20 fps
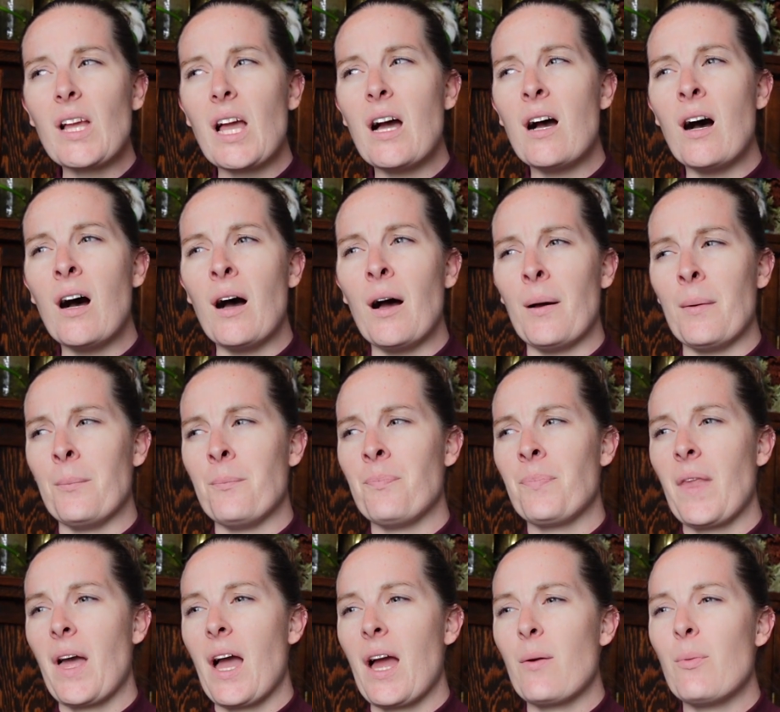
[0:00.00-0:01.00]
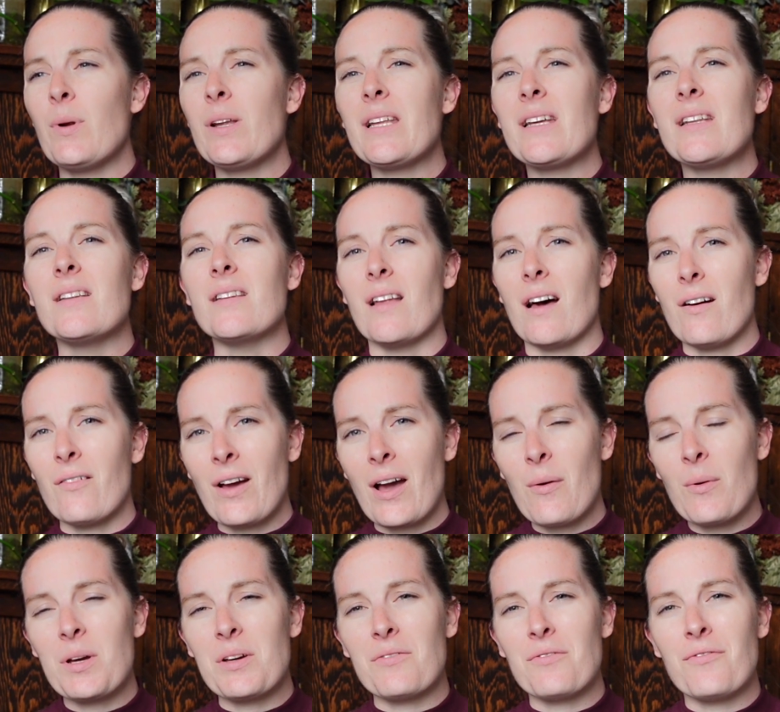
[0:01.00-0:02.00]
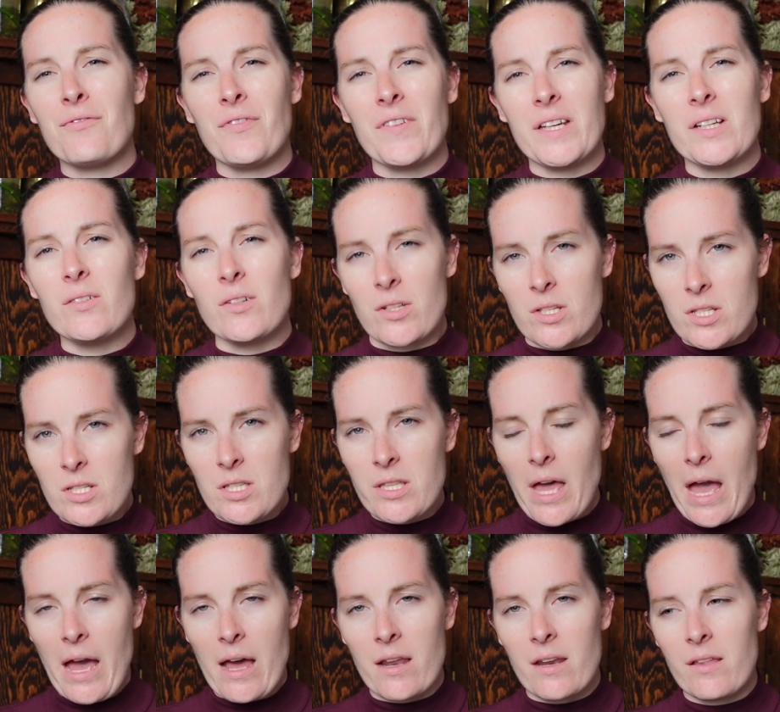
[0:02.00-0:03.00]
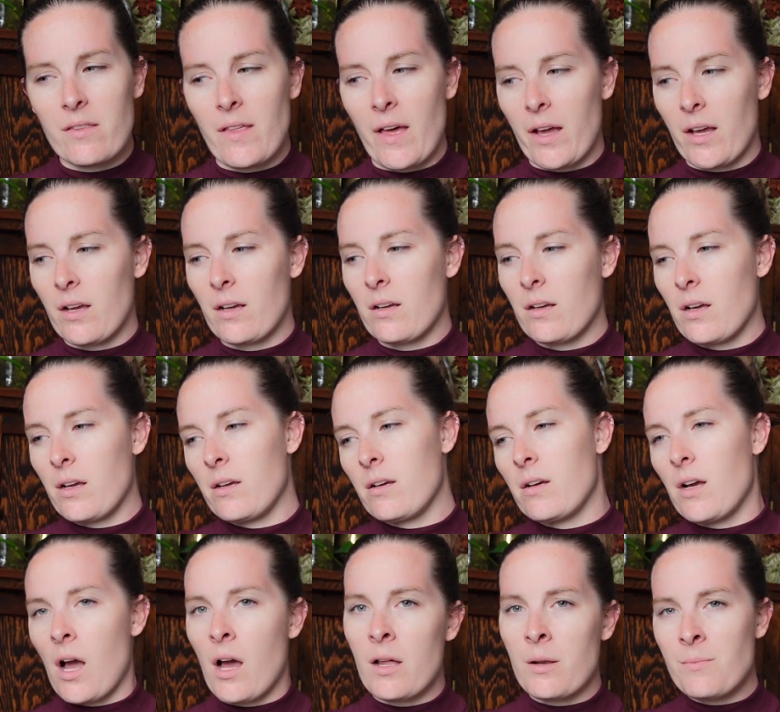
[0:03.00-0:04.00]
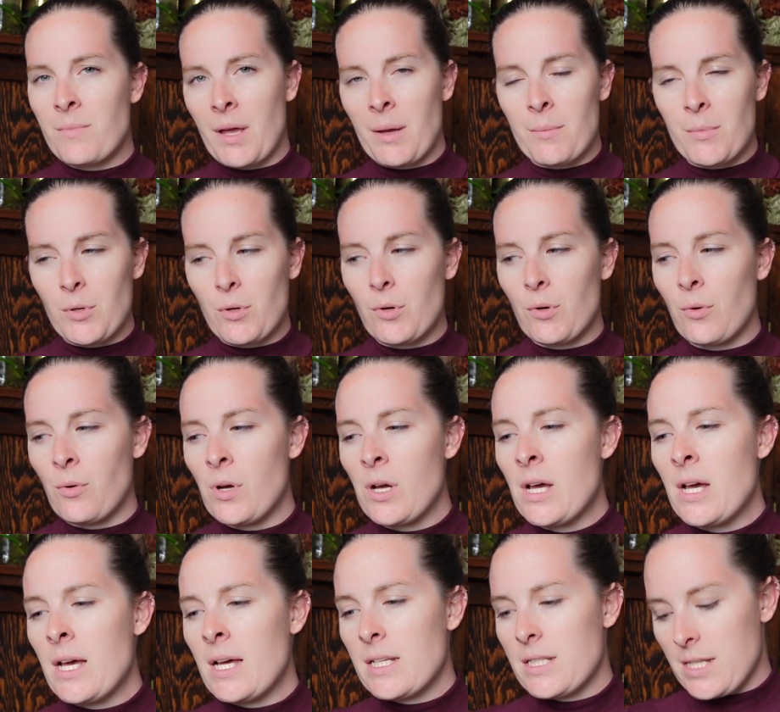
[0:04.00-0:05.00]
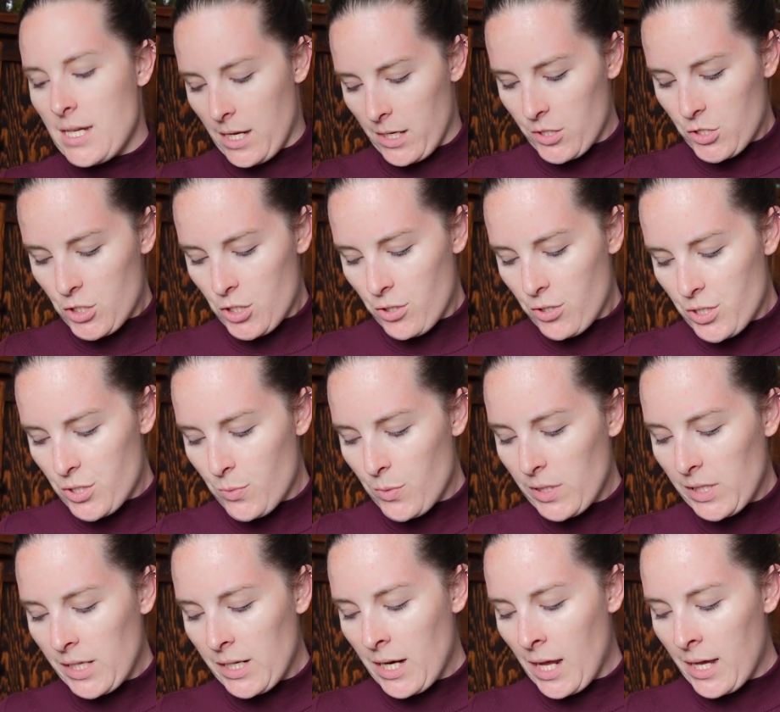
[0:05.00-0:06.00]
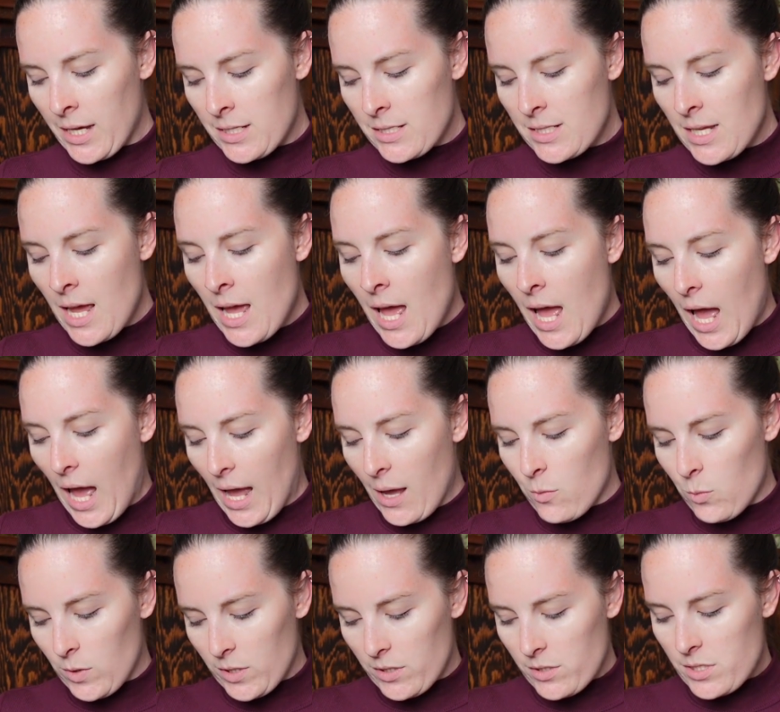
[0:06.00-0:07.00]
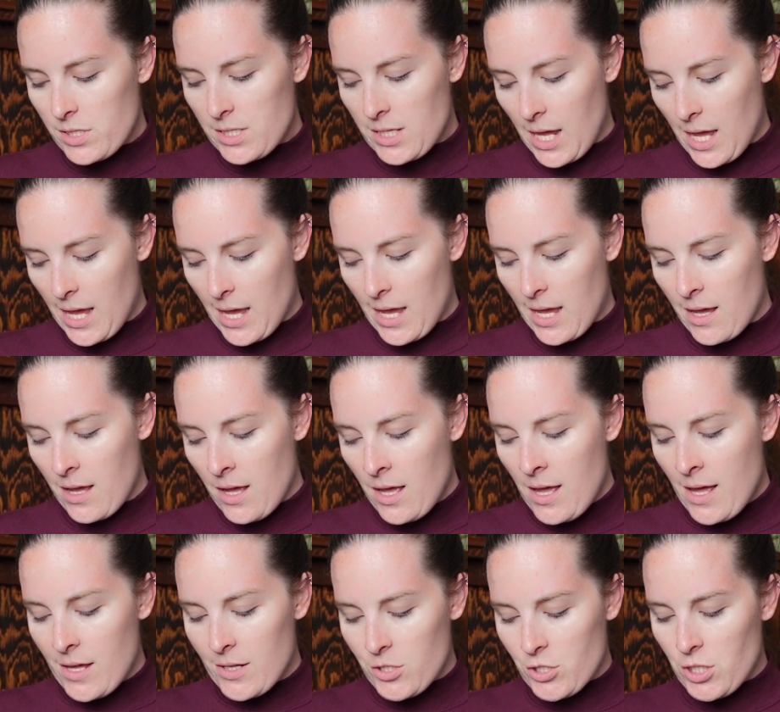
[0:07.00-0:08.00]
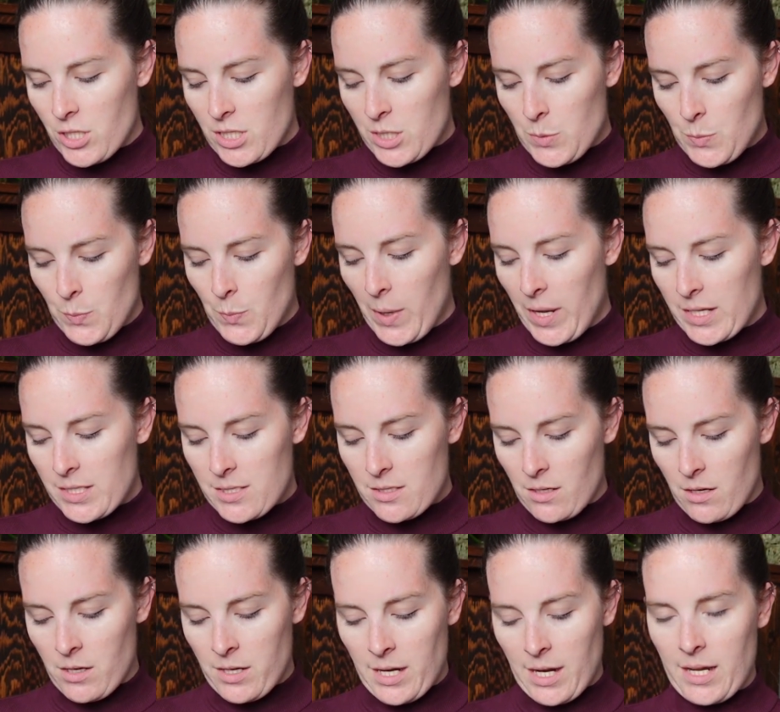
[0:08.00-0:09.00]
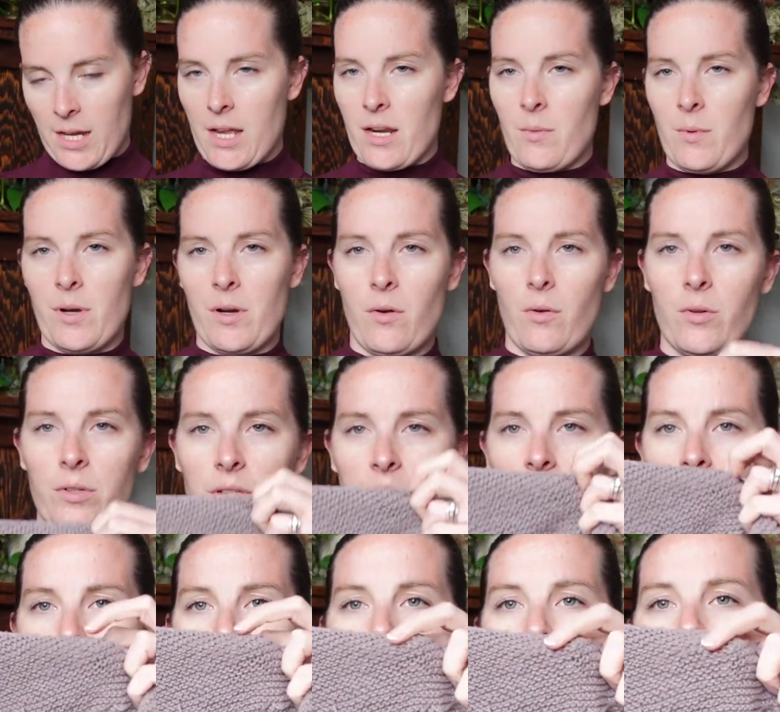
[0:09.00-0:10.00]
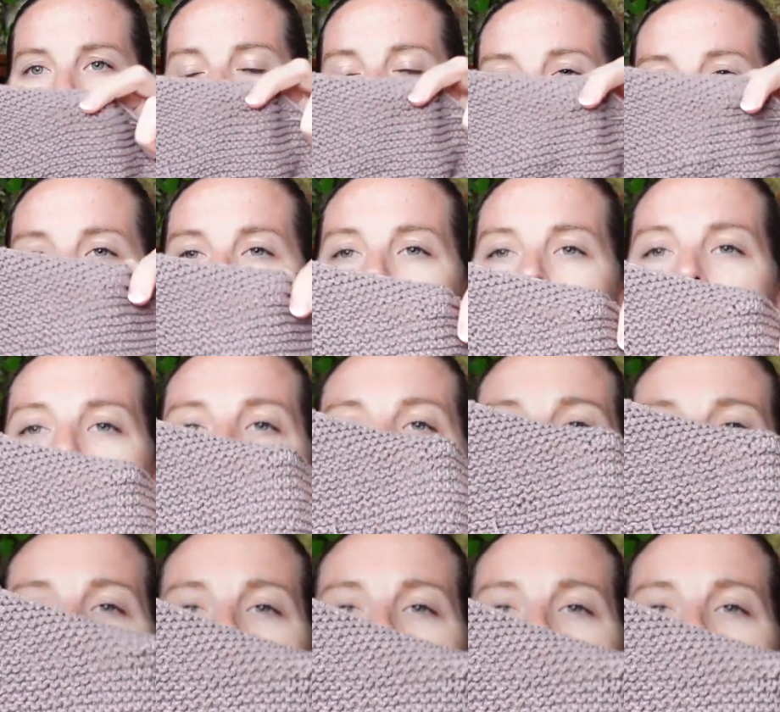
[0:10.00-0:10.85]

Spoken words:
I really love how it feels. That cotton bamboo texture is really nice. I will say, just based on, I kind of want to hold it up so you can see.